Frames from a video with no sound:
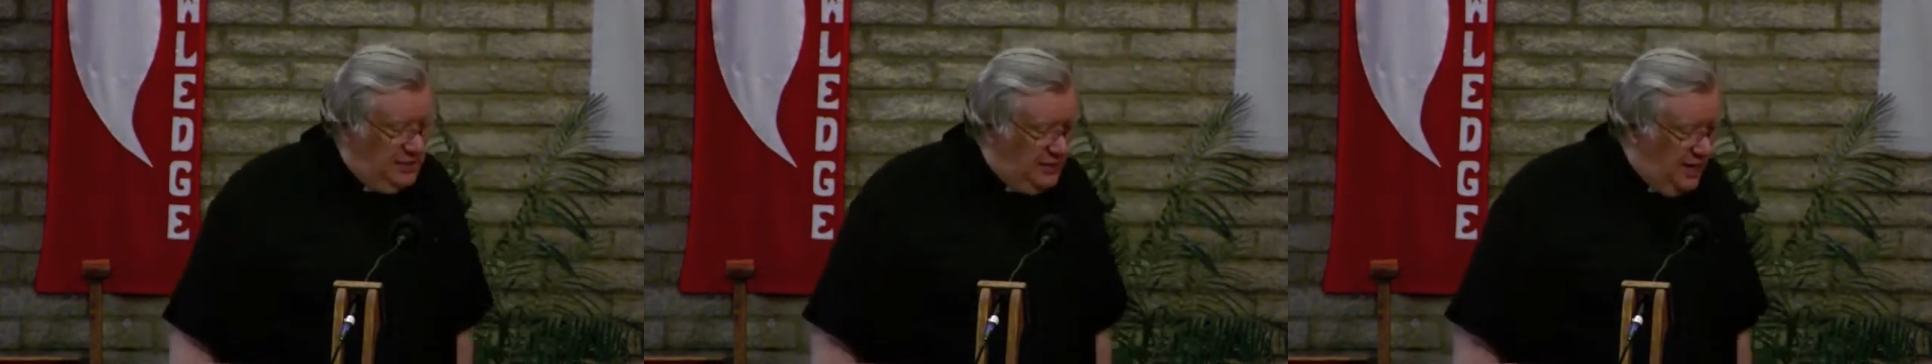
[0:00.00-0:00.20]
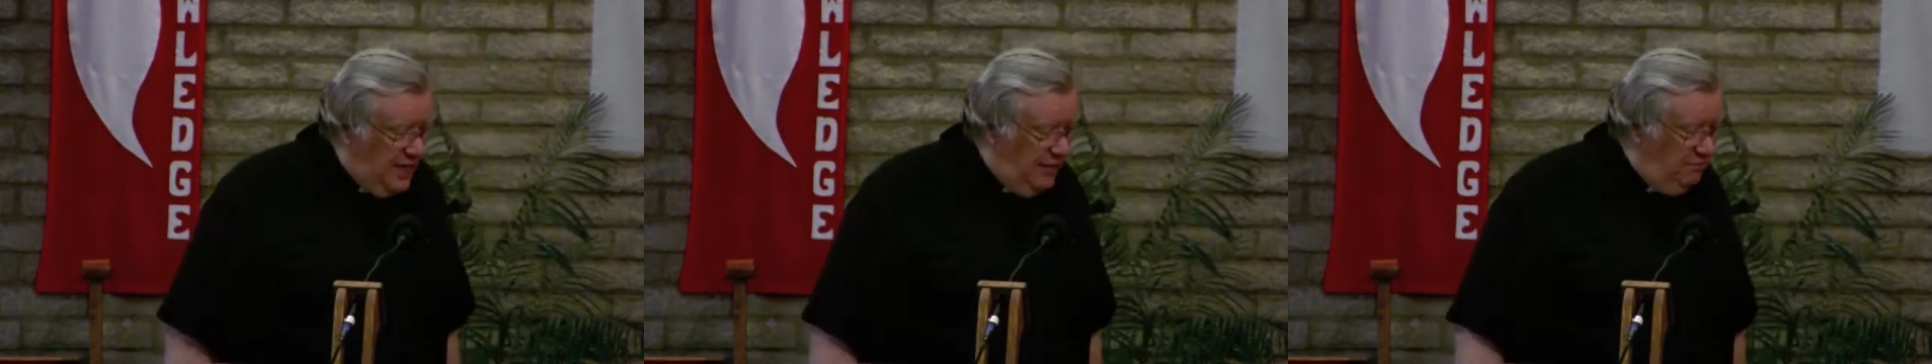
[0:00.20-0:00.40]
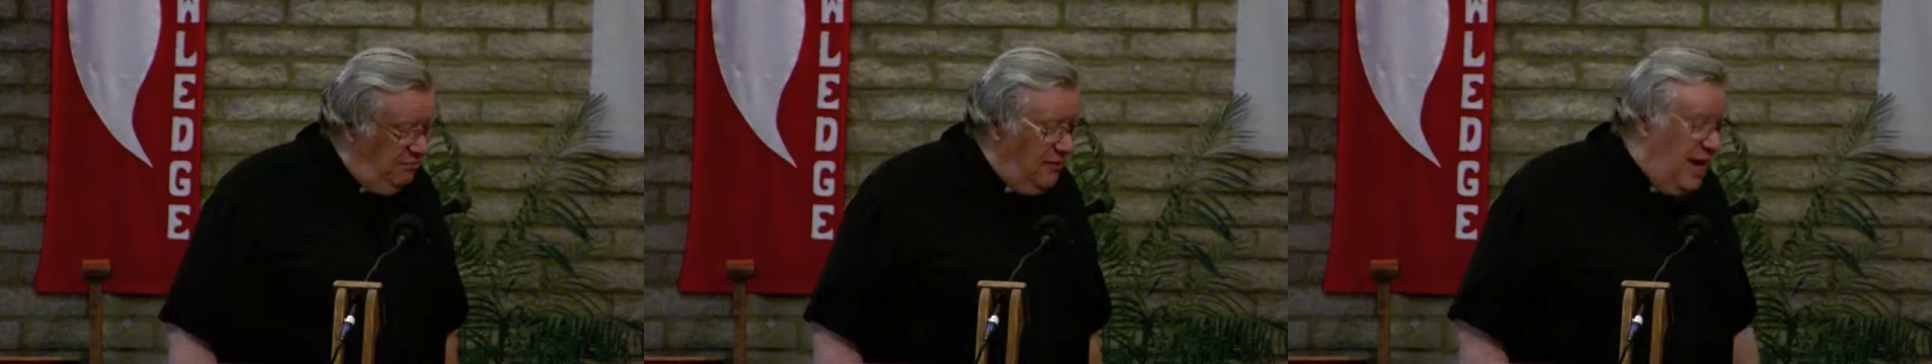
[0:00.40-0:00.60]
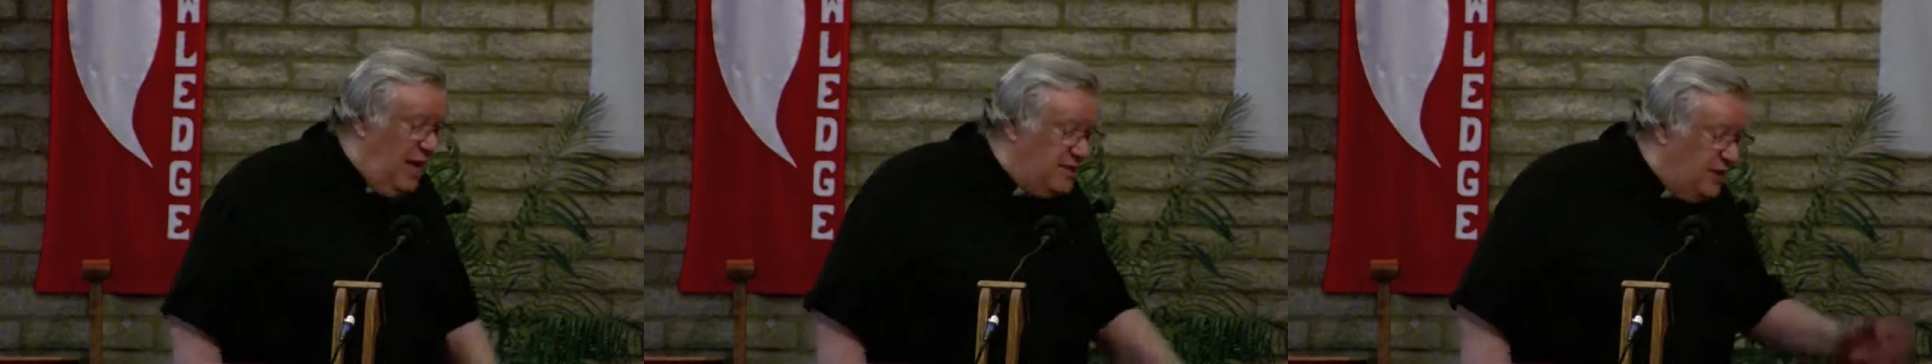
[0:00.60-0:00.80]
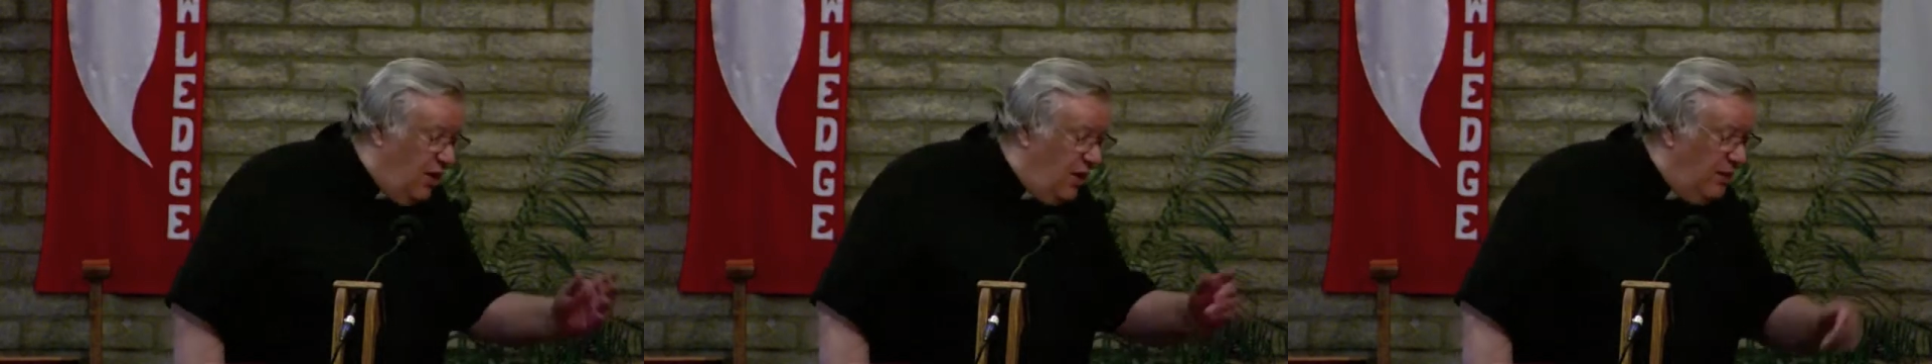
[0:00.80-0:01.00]
say,
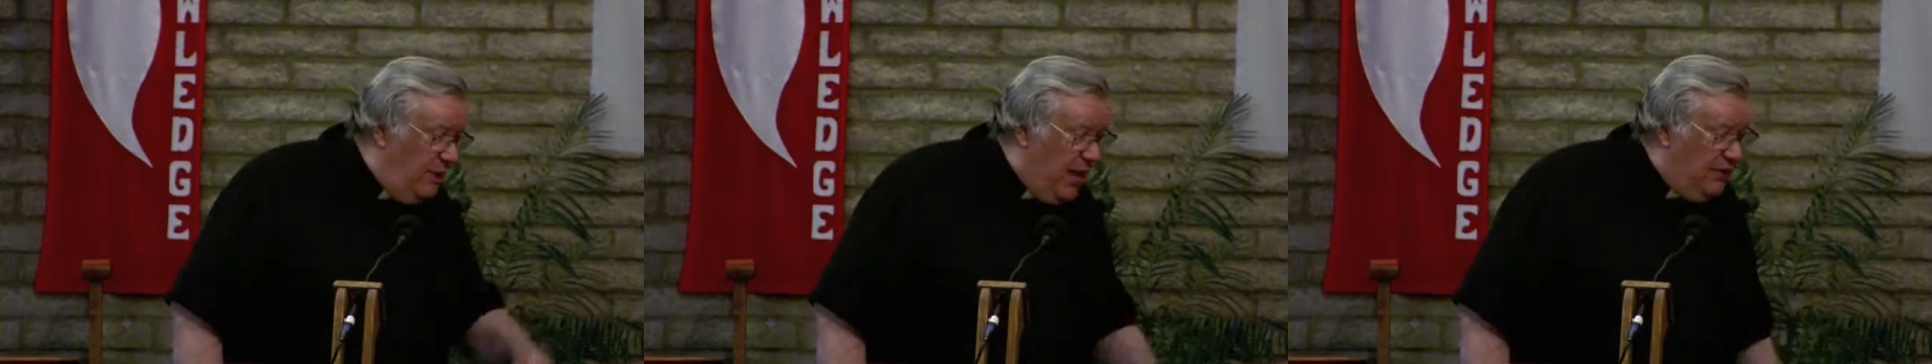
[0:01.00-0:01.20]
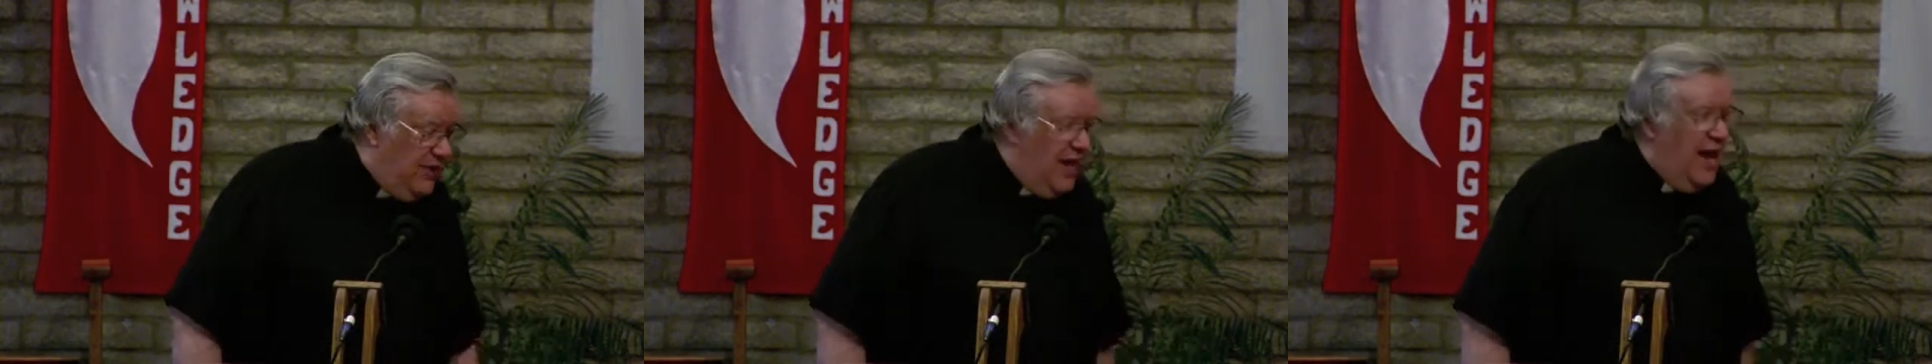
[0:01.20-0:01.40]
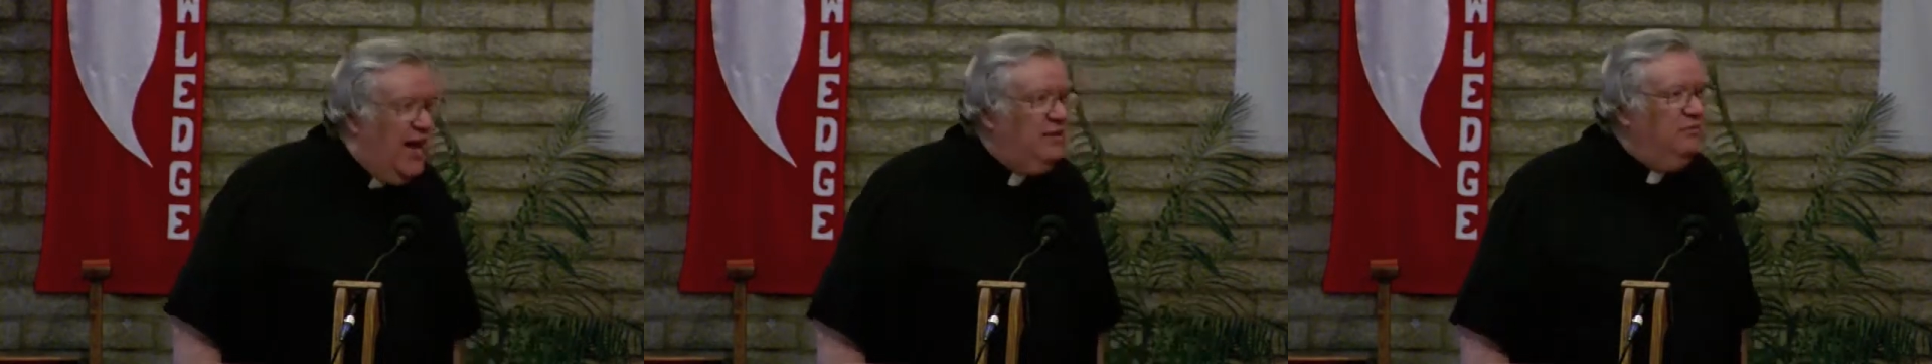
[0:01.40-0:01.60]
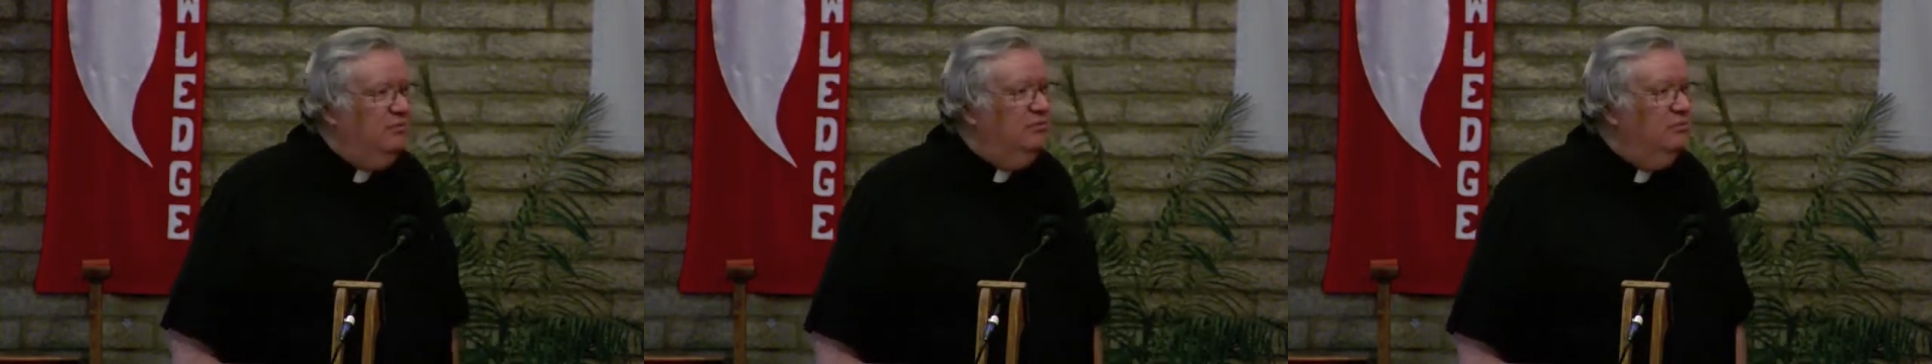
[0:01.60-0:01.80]
eh, sorry about that,